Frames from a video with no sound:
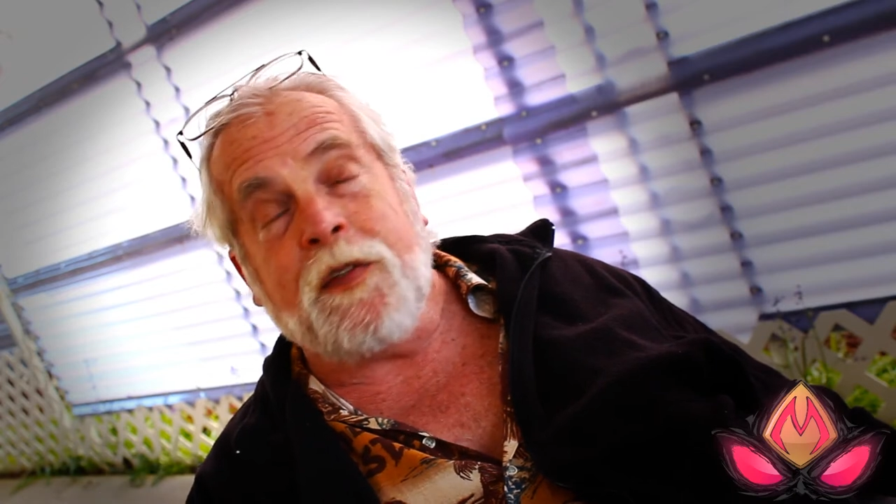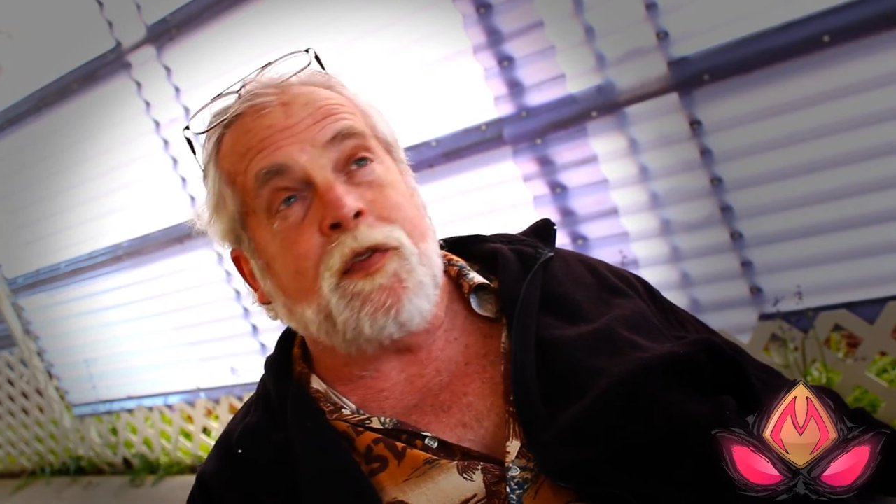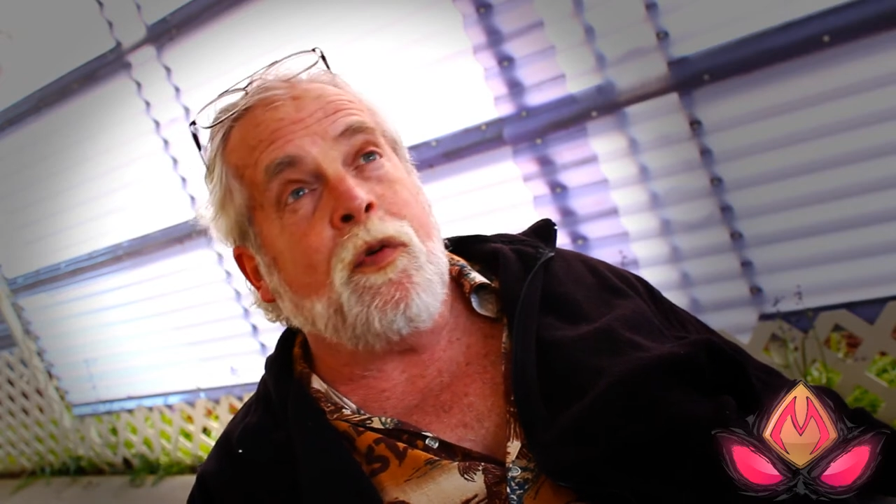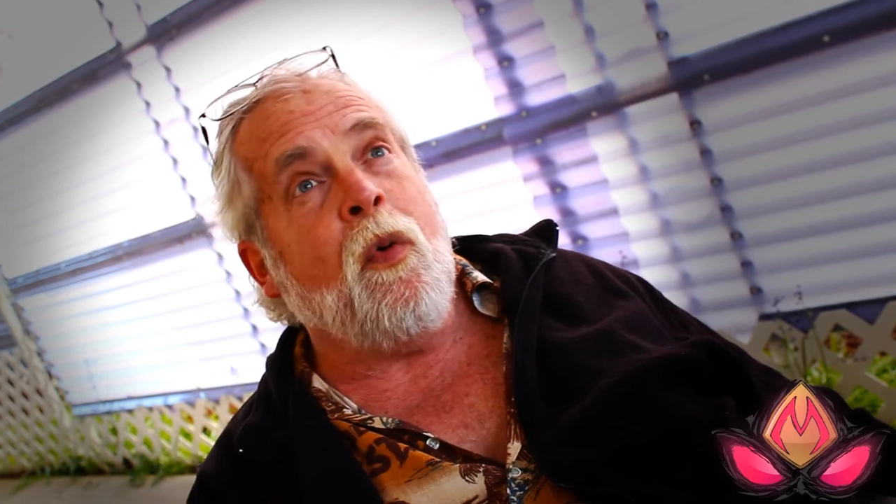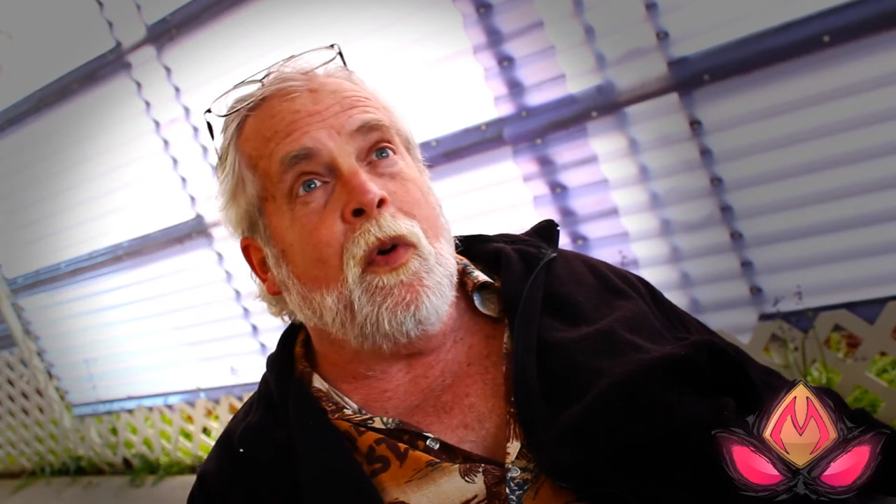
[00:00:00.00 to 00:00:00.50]

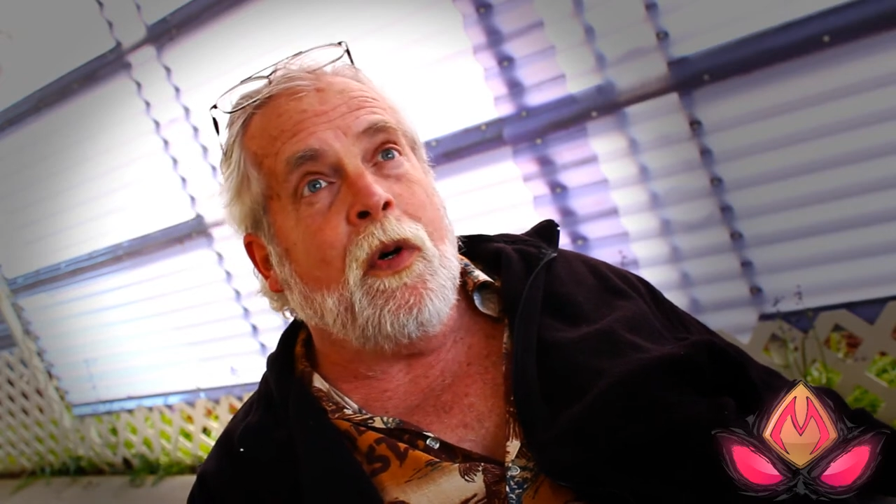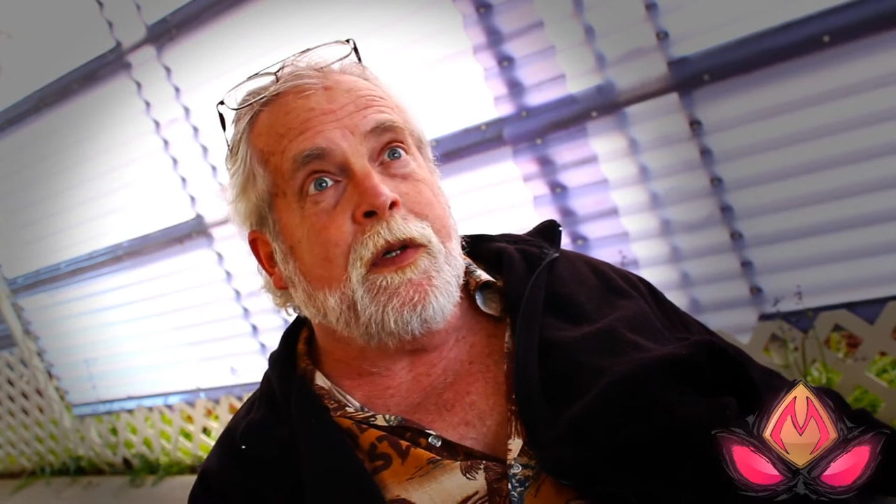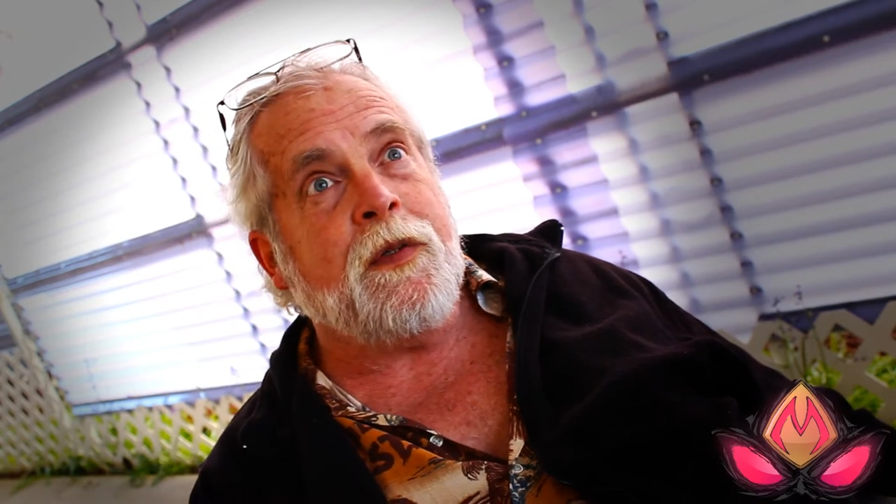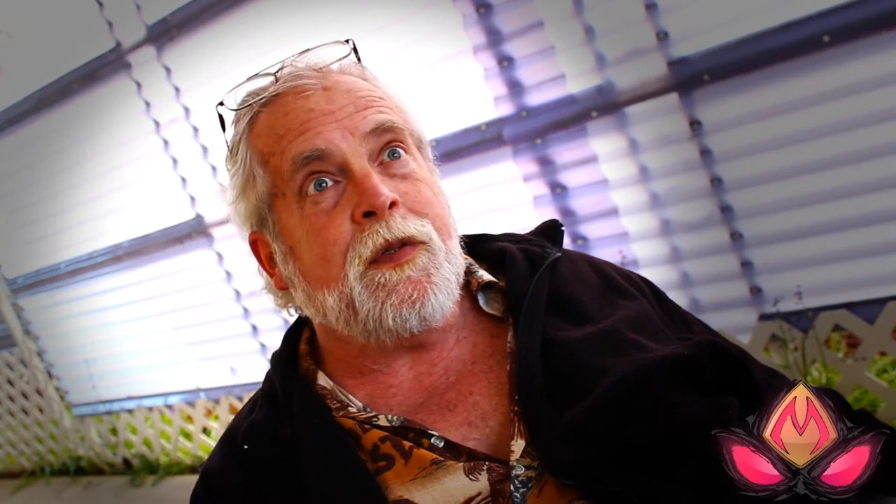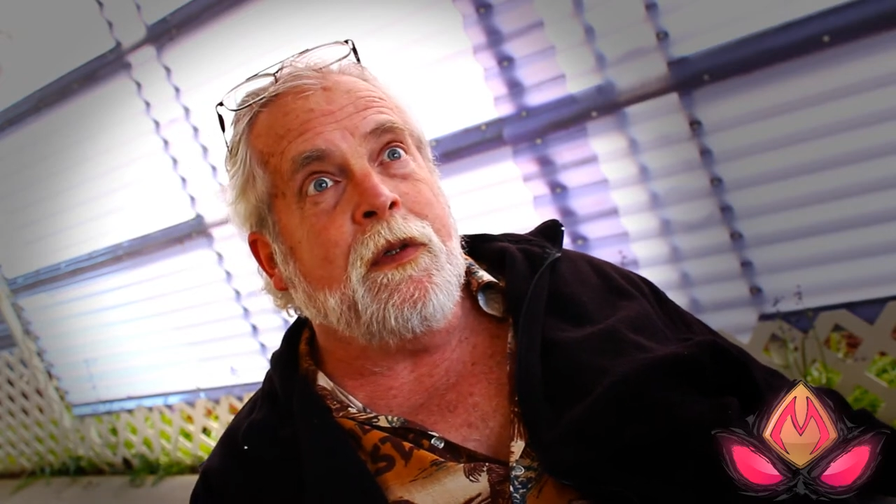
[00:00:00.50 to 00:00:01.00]
score
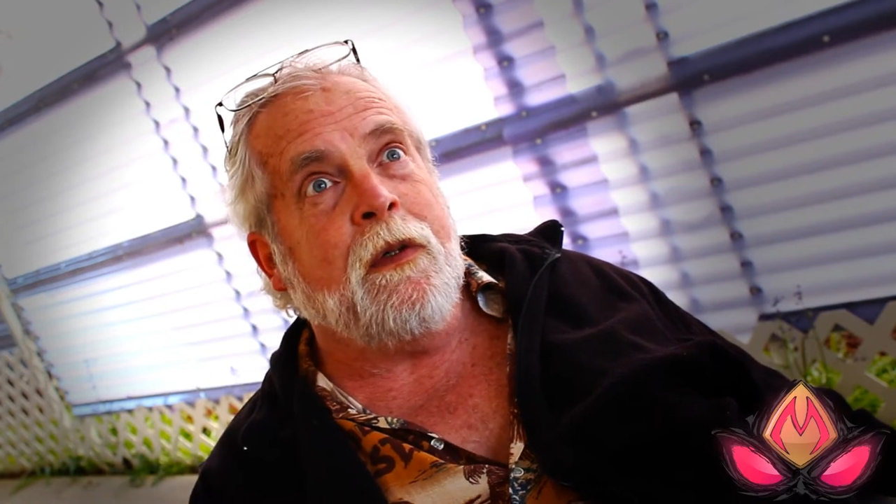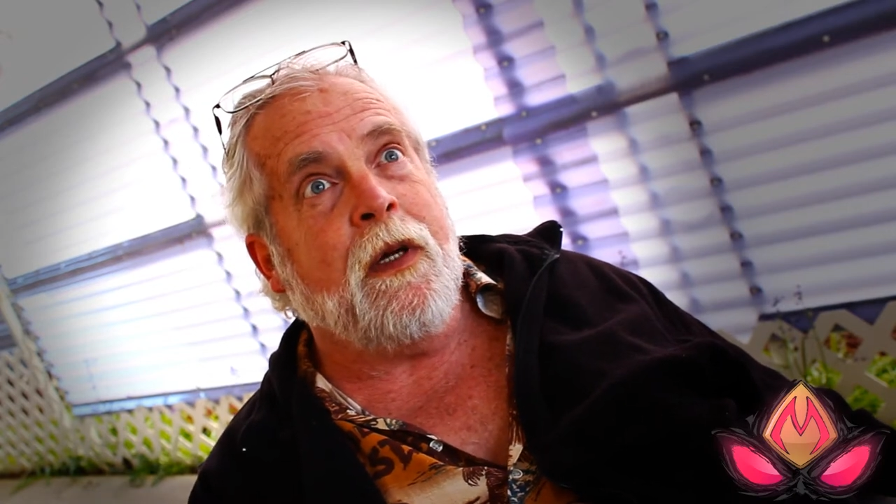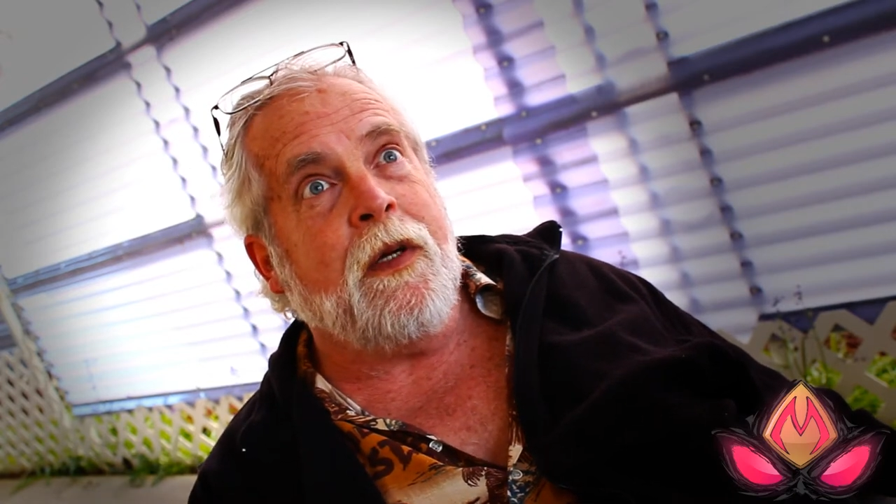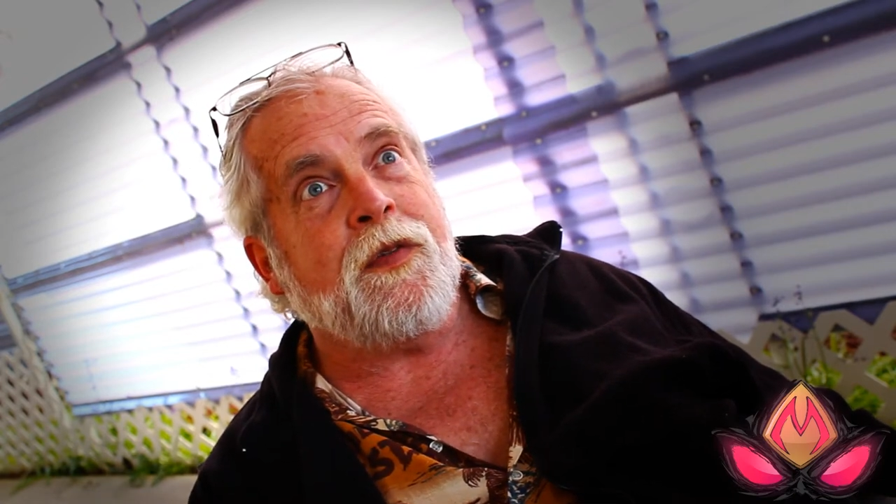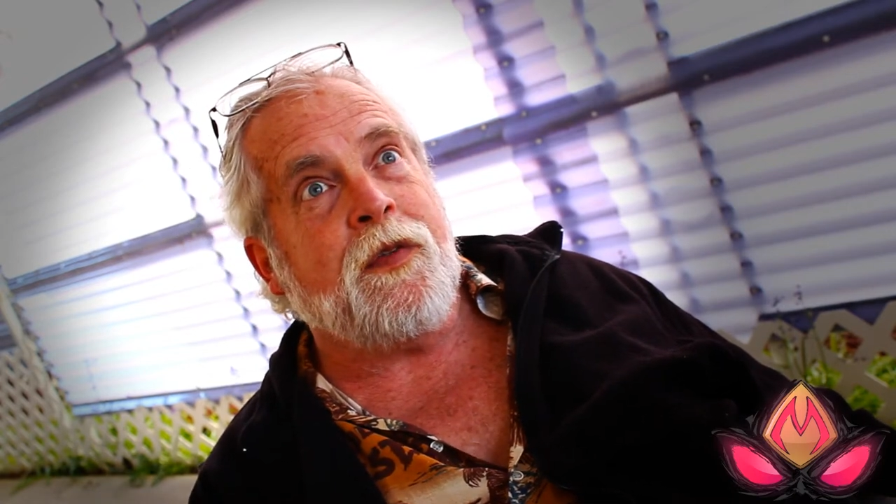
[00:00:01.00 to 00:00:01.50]
is
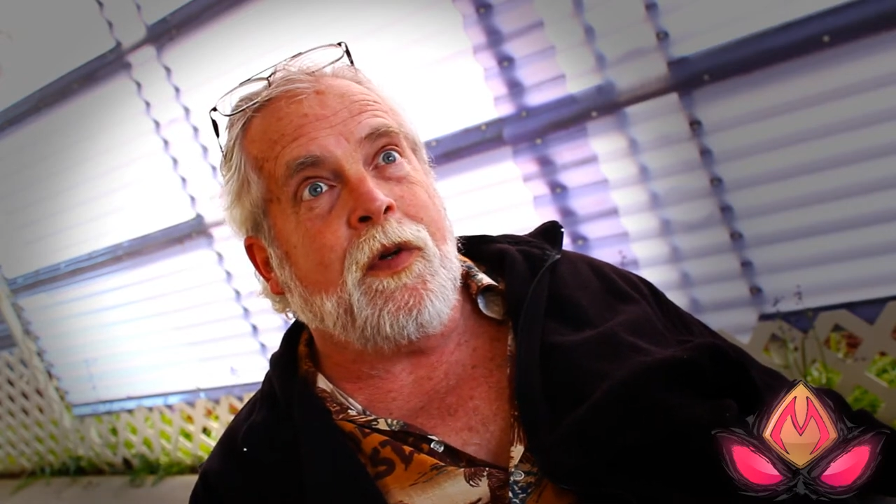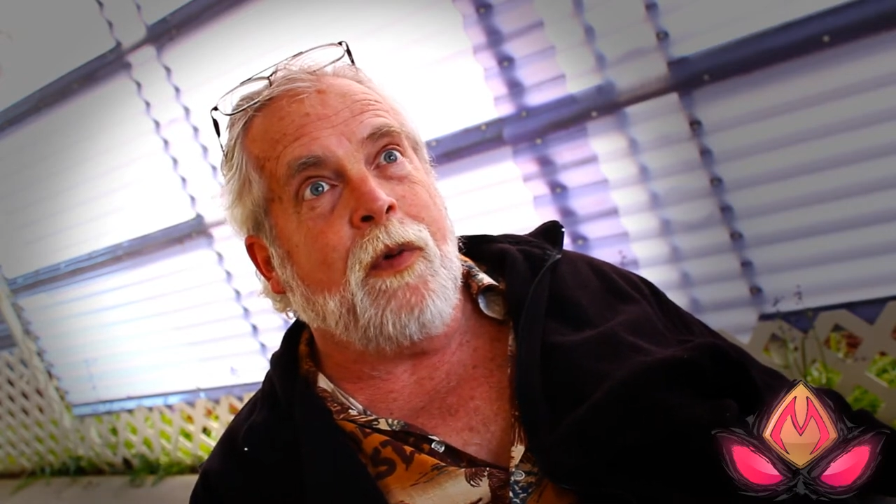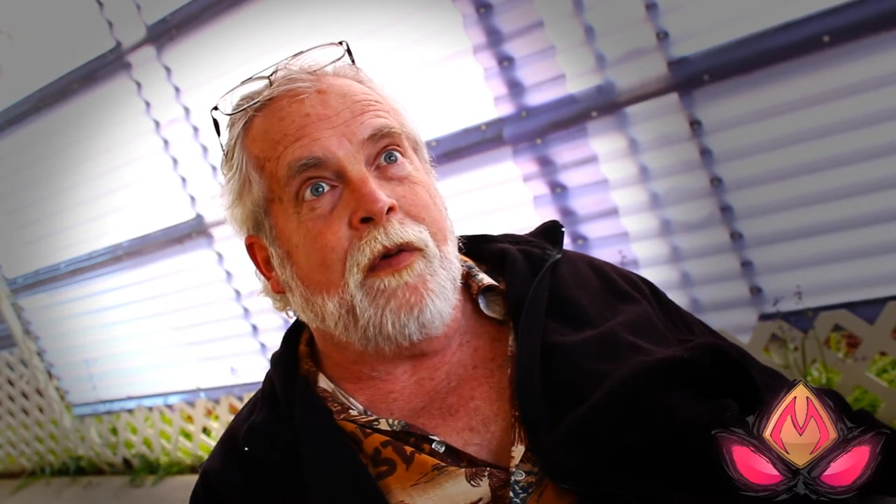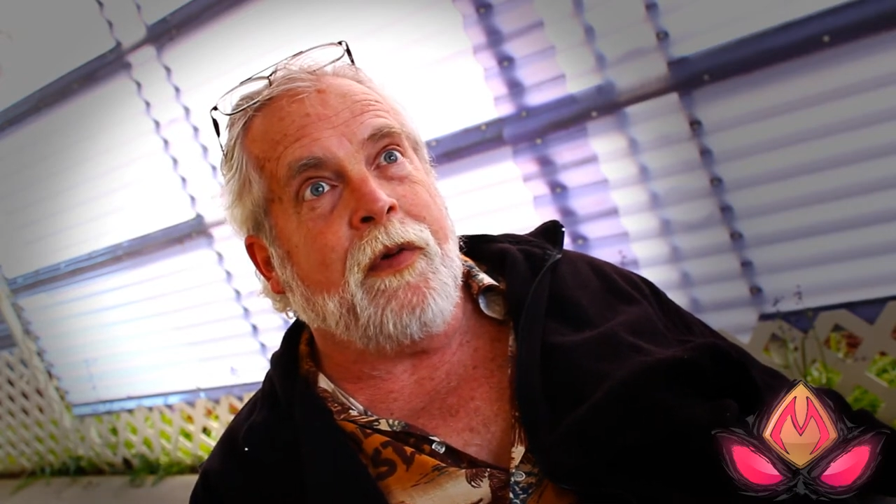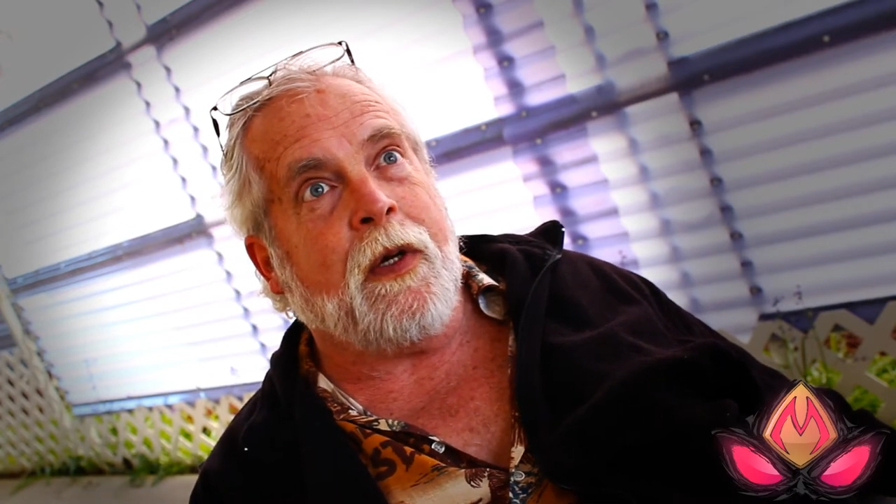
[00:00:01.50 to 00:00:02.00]
is
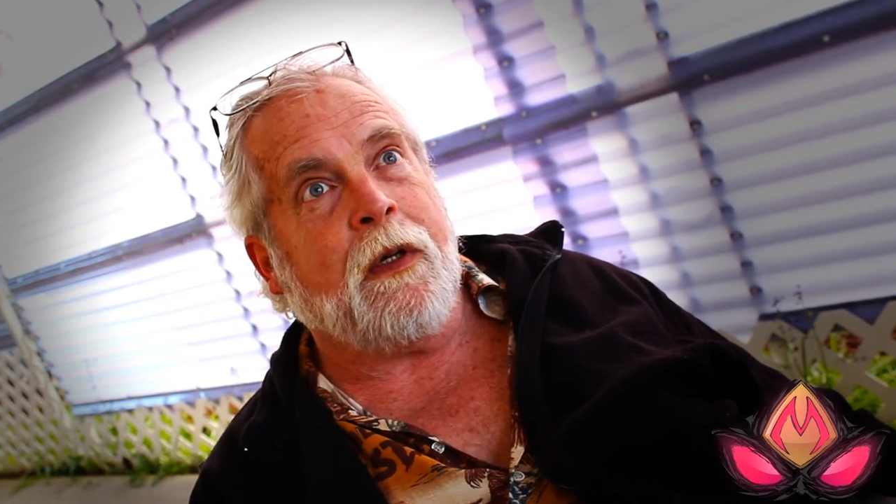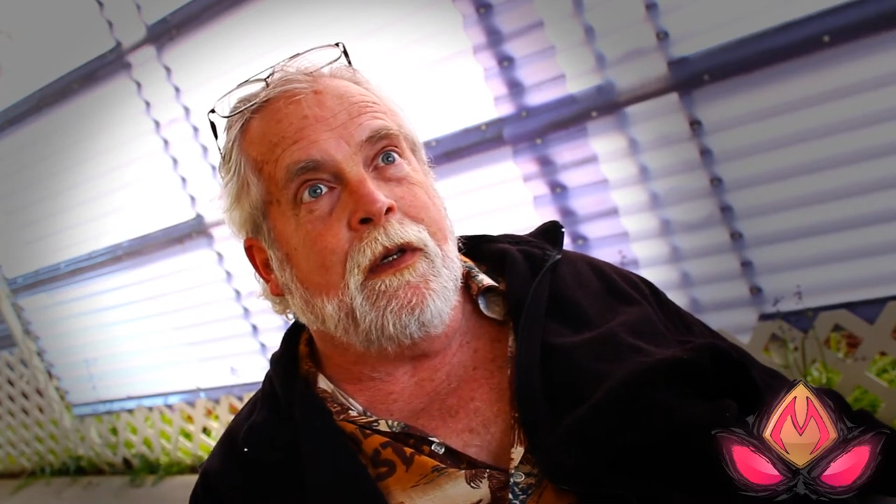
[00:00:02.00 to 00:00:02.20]
terrific.